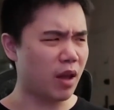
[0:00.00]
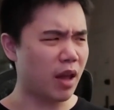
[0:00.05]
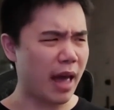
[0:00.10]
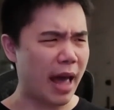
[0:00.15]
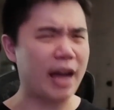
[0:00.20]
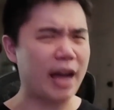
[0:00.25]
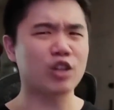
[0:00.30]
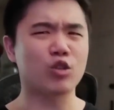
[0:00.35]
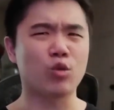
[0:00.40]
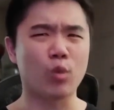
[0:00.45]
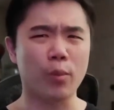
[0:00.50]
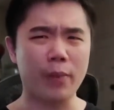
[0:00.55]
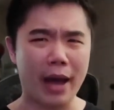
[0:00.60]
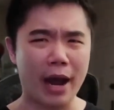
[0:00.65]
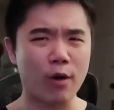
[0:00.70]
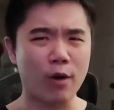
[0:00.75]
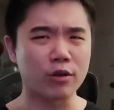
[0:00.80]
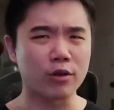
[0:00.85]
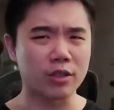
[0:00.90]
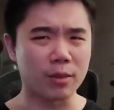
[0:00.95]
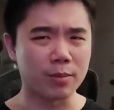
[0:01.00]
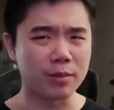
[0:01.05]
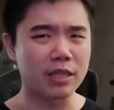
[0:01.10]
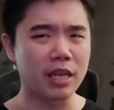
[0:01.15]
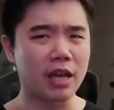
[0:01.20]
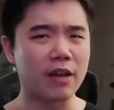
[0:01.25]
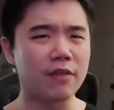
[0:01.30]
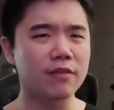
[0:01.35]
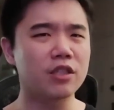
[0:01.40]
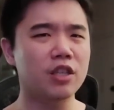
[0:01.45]
actual powers
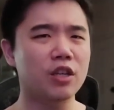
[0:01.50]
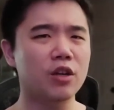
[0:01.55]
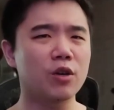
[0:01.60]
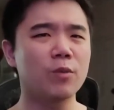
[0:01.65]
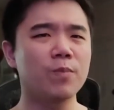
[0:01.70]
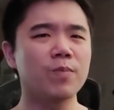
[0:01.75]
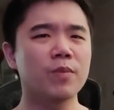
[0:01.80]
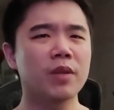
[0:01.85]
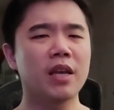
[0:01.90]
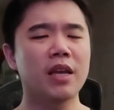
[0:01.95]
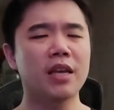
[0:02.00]
themselves, though,